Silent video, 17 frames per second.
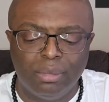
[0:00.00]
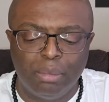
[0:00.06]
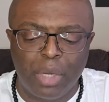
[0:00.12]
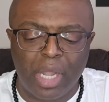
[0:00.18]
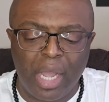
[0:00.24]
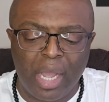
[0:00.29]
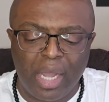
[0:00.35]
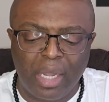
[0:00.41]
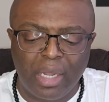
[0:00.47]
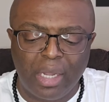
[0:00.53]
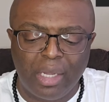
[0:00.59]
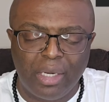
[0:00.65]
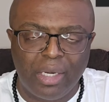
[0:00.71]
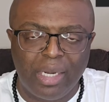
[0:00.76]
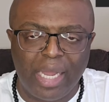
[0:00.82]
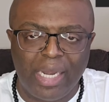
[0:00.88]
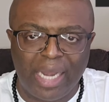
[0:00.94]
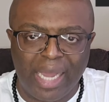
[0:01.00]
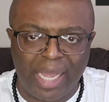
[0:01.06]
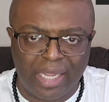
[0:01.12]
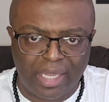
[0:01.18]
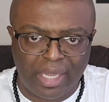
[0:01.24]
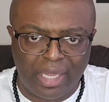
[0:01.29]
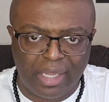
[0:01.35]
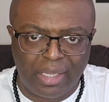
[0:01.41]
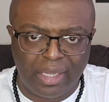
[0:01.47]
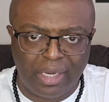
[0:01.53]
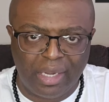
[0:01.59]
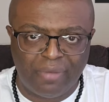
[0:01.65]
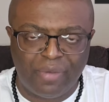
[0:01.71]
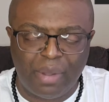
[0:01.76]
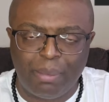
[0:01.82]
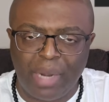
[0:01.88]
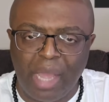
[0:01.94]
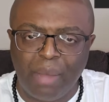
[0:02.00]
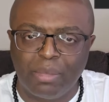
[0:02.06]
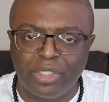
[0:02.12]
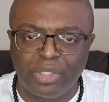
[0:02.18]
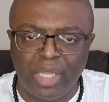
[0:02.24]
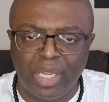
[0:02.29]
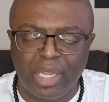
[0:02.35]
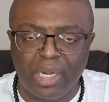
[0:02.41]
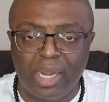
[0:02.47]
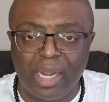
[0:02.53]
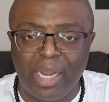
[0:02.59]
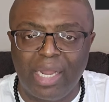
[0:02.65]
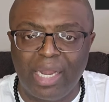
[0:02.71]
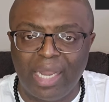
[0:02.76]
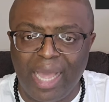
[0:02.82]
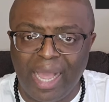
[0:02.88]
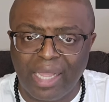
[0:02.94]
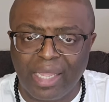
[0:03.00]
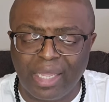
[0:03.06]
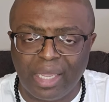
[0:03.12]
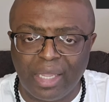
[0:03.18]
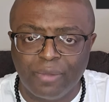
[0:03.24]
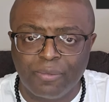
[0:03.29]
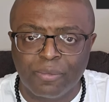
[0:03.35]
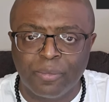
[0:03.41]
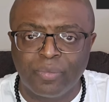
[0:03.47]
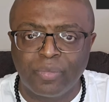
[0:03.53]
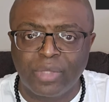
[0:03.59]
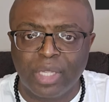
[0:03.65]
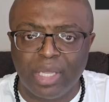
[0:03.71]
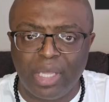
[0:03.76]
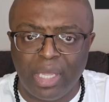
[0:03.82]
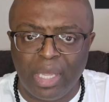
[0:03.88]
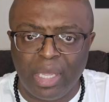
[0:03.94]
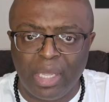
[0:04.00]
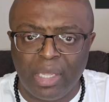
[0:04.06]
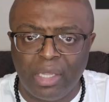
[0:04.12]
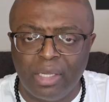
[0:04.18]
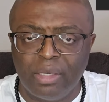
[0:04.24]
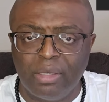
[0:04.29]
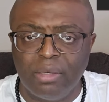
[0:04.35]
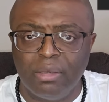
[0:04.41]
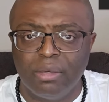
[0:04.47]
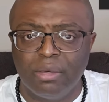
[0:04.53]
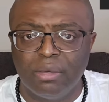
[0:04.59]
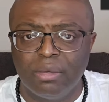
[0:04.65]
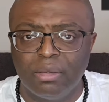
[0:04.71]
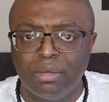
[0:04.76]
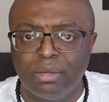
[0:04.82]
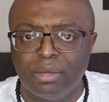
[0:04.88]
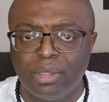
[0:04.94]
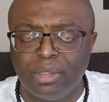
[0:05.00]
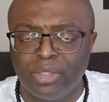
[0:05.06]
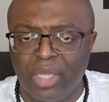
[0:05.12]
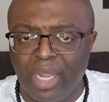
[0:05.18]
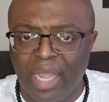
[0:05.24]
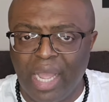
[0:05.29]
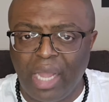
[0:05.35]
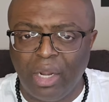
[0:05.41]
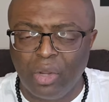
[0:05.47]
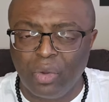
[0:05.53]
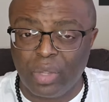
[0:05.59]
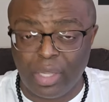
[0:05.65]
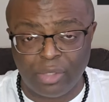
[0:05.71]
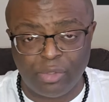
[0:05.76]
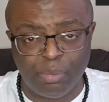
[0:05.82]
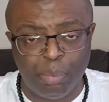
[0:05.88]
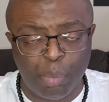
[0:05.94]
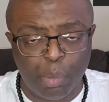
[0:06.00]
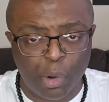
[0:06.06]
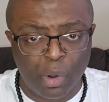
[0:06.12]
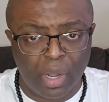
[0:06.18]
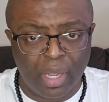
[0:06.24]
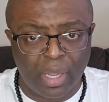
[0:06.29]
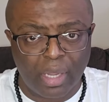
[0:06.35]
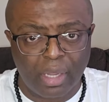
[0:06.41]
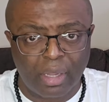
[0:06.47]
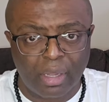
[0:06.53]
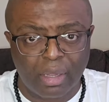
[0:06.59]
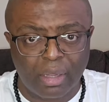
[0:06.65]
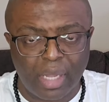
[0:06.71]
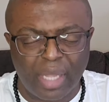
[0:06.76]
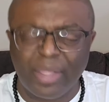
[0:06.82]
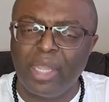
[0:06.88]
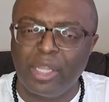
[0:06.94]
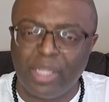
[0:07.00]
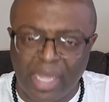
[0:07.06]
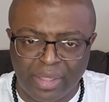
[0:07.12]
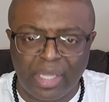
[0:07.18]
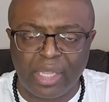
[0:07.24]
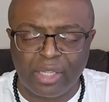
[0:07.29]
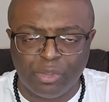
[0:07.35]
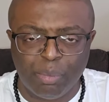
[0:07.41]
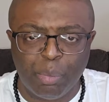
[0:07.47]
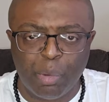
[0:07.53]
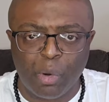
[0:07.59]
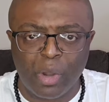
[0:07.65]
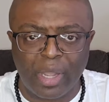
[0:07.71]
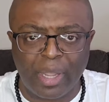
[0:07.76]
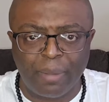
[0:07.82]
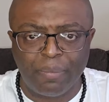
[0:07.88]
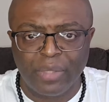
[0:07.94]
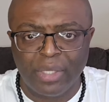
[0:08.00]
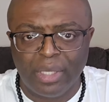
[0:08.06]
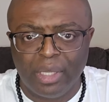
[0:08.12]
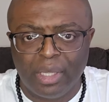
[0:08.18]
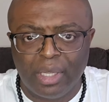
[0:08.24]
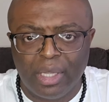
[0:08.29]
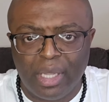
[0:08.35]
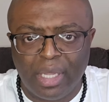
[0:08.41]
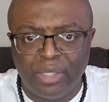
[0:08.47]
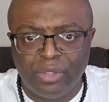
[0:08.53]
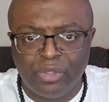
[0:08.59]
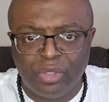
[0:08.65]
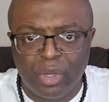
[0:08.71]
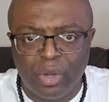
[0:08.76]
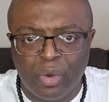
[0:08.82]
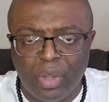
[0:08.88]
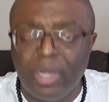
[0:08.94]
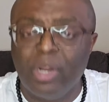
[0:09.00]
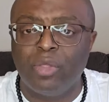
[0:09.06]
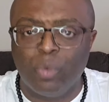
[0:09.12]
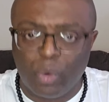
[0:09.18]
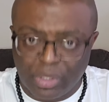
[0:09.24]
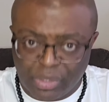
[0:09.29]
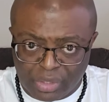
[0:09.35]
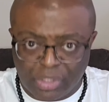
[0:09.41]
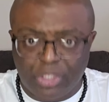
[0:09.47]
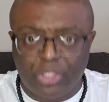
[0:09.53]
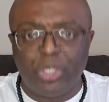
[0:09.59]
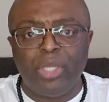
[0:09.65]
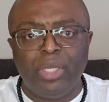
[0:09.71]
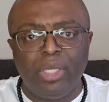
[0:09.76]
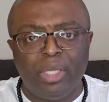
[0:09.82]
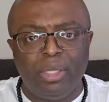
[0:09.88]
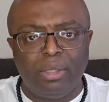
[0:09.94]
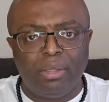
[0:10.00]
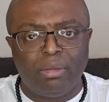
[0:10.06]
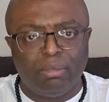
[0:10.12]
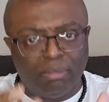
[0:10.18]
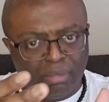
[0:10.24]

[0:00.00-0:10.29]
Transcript: lalaki. And if I'm not mistaken, lalaki in Tagalog is boy. I think it's boy. And so, in other words, she